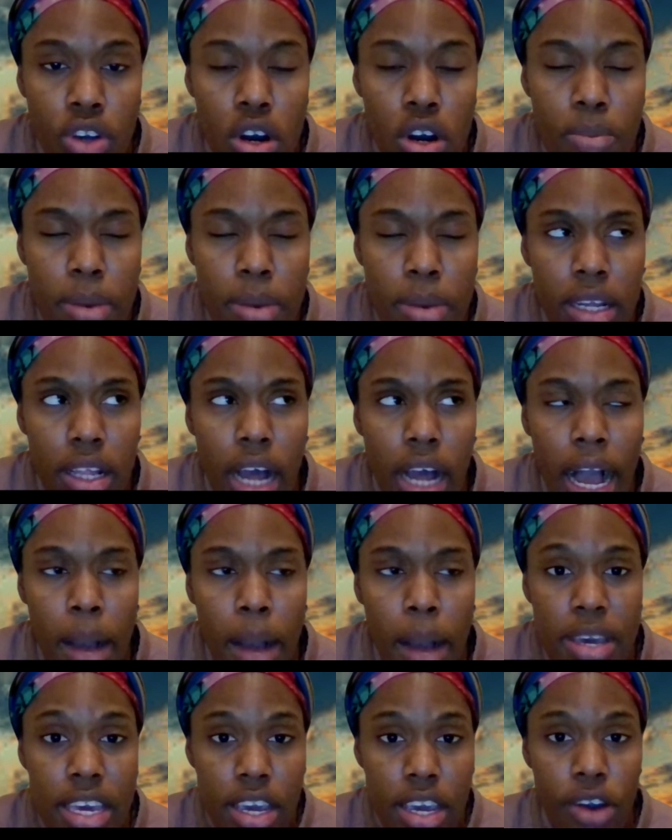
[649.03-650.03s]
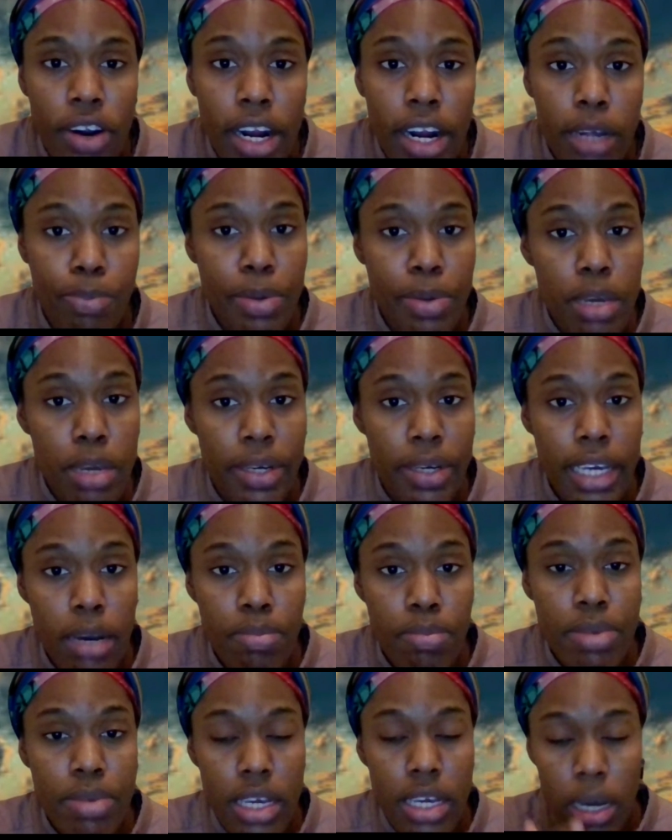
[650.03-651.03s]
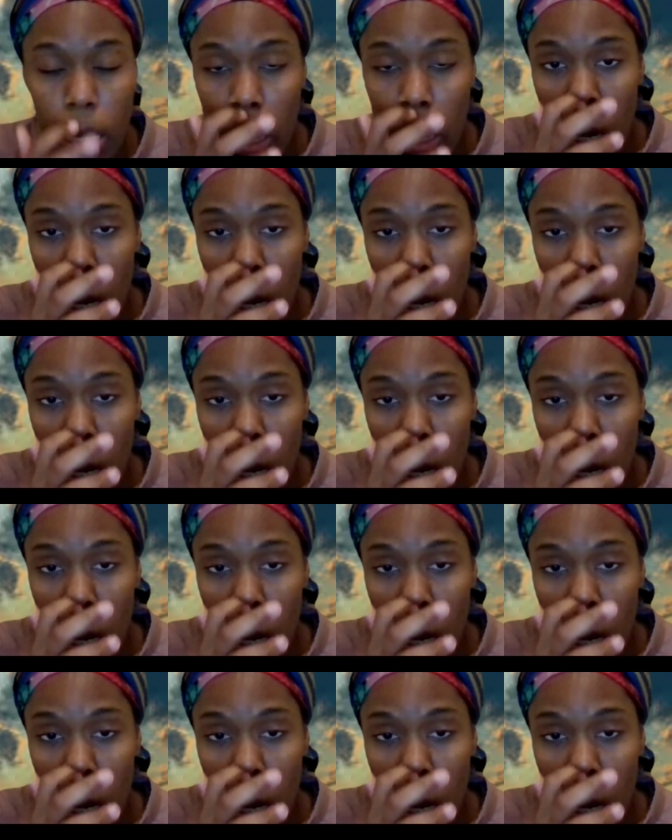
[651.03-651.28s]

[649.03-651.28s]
some um area that people can be